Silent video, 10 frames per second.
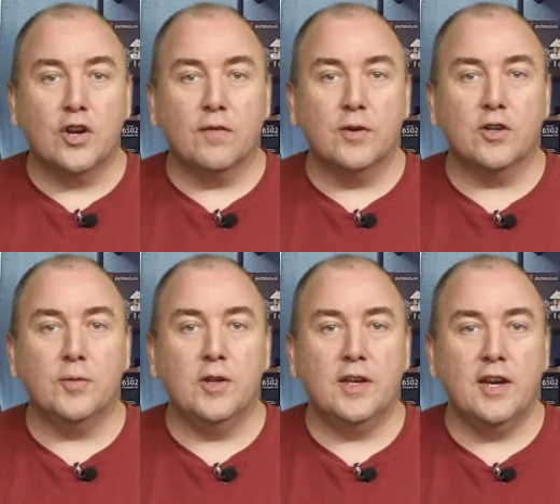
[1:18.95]
near field
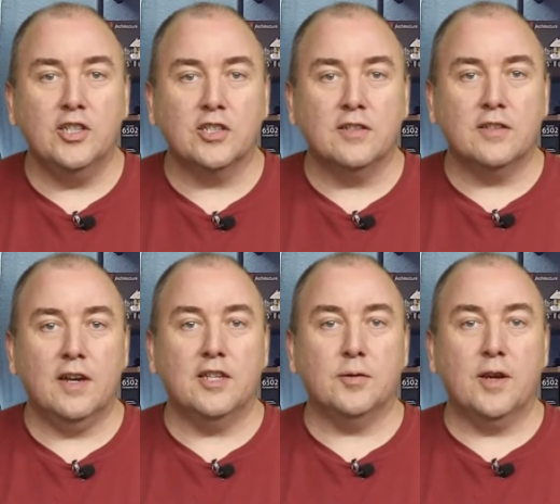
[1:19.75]
communications
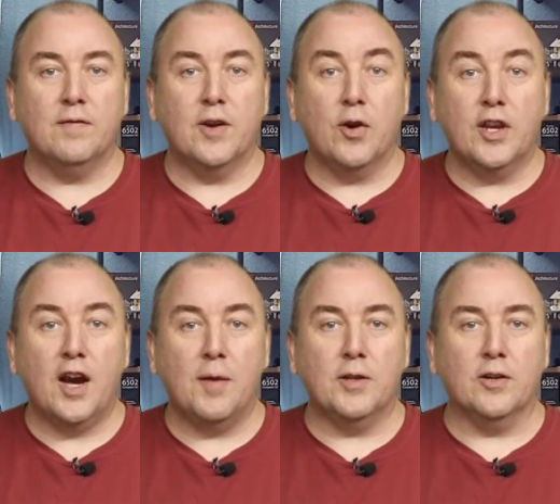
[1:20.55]
has become very
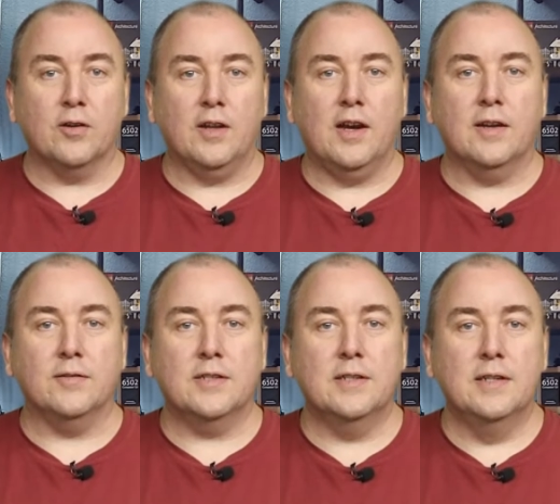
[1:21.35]
common in our
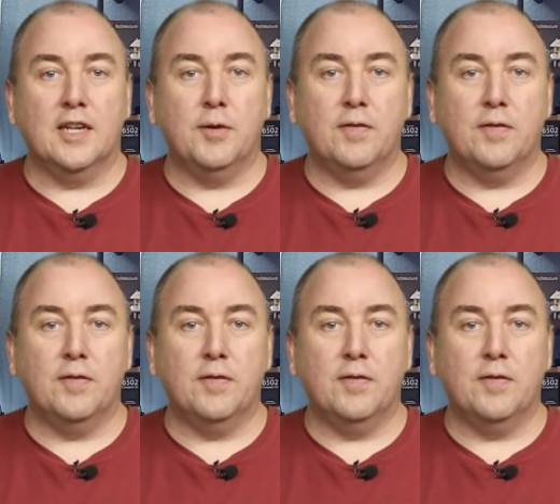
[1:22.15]
lives. It can